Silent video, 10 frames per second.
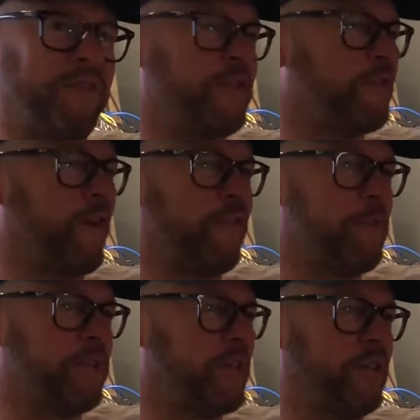giving us 5
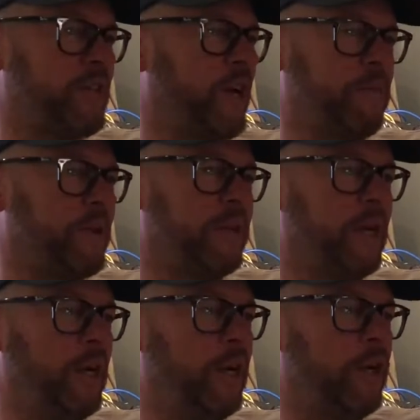minutes of your time and
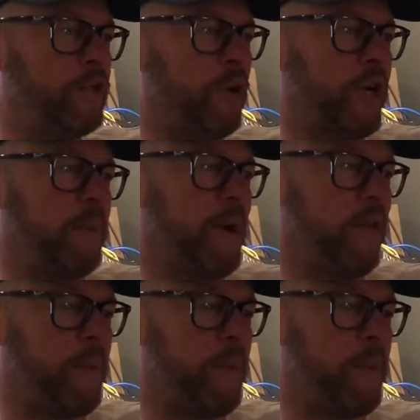talking about the